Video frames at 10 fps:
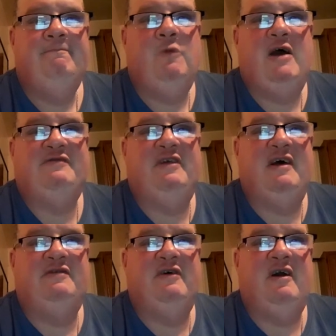Roxy
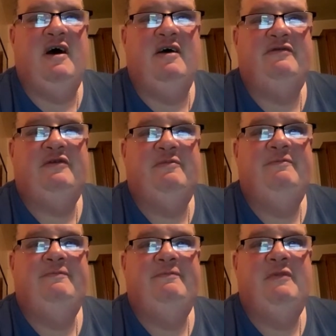likes Little House
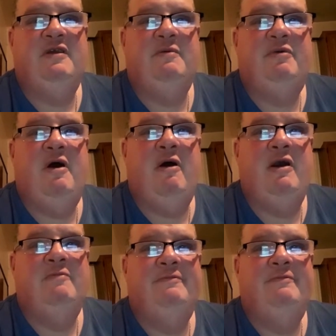on the Prairie.